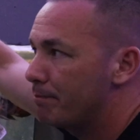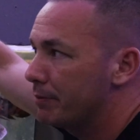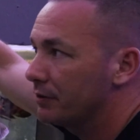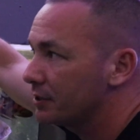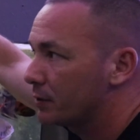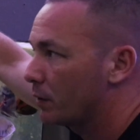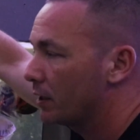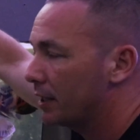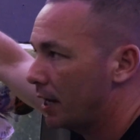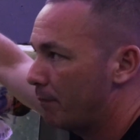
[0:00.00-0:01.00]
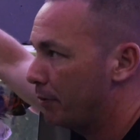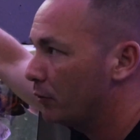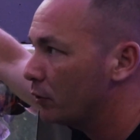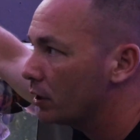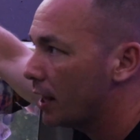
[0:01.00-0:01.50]
built acrylic, I
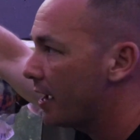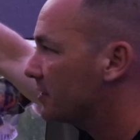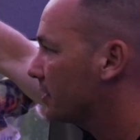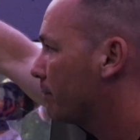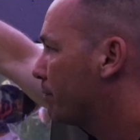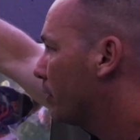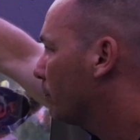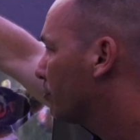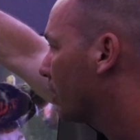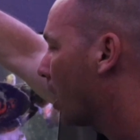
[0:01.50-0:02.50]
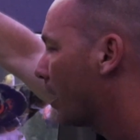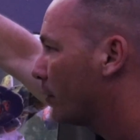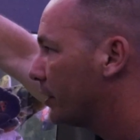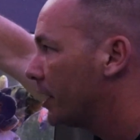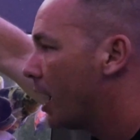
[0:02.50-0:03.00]
built glass, I built
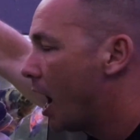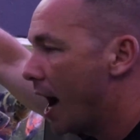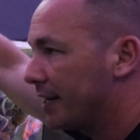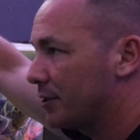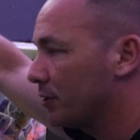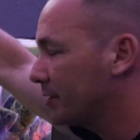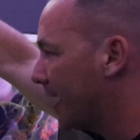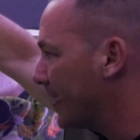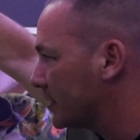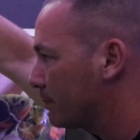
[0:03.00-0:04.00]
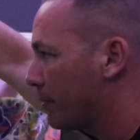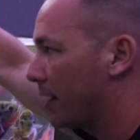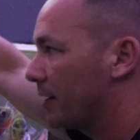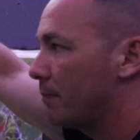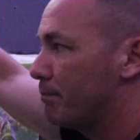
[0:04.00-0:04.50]
plywood, I took tanks
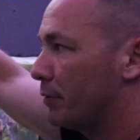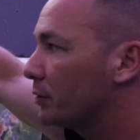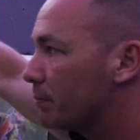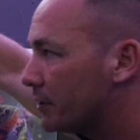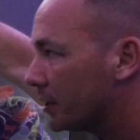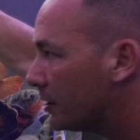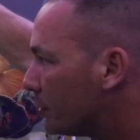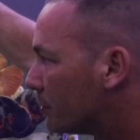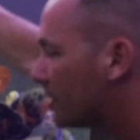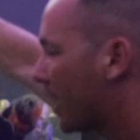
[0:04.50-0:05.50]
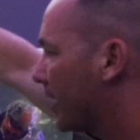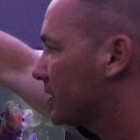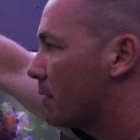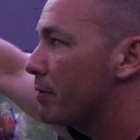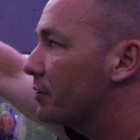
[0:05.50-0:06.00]
apart, I built them into new
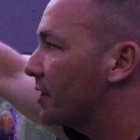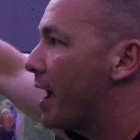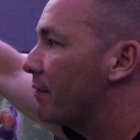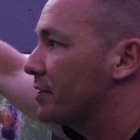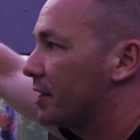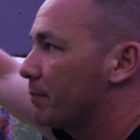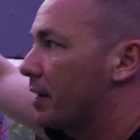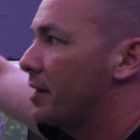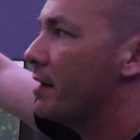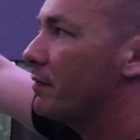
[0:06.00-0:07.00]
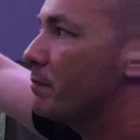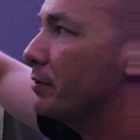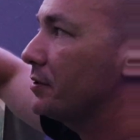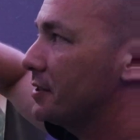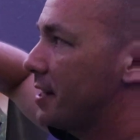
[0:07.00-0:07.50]
tanks, I built everything, but I never
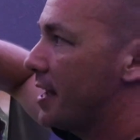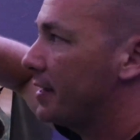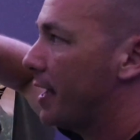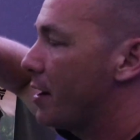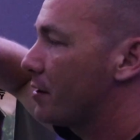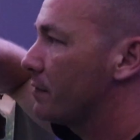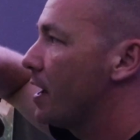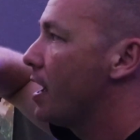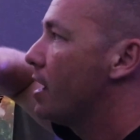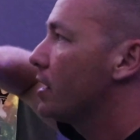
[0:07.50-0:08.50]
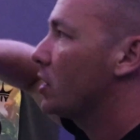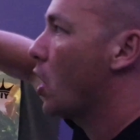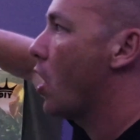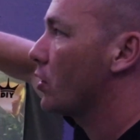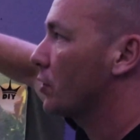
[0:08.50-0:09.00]
built the tank out of
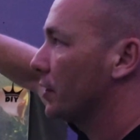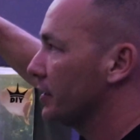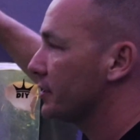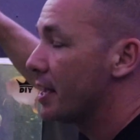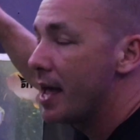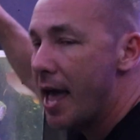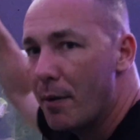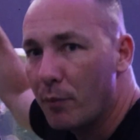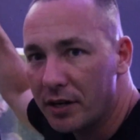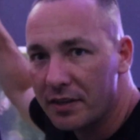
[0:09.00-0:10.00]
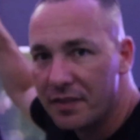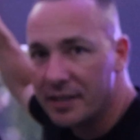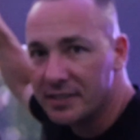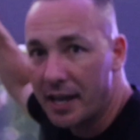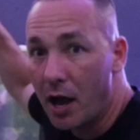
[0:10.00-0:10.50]
concrete. And one of the
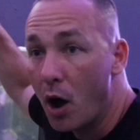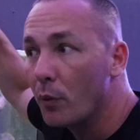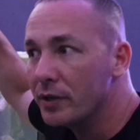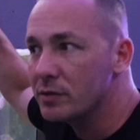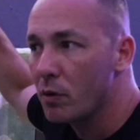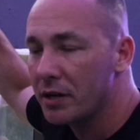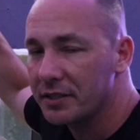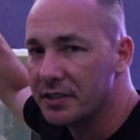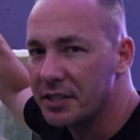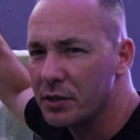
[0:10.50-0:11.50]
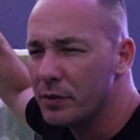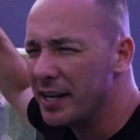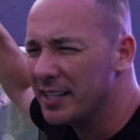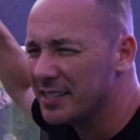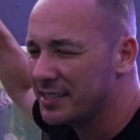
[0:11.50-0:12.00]
things I always wanted to do,
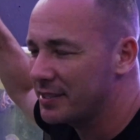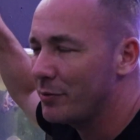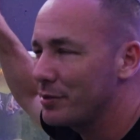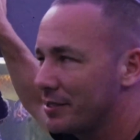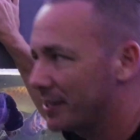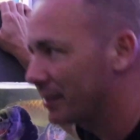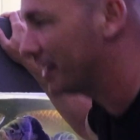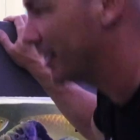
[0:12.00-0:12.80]
and it's so silly,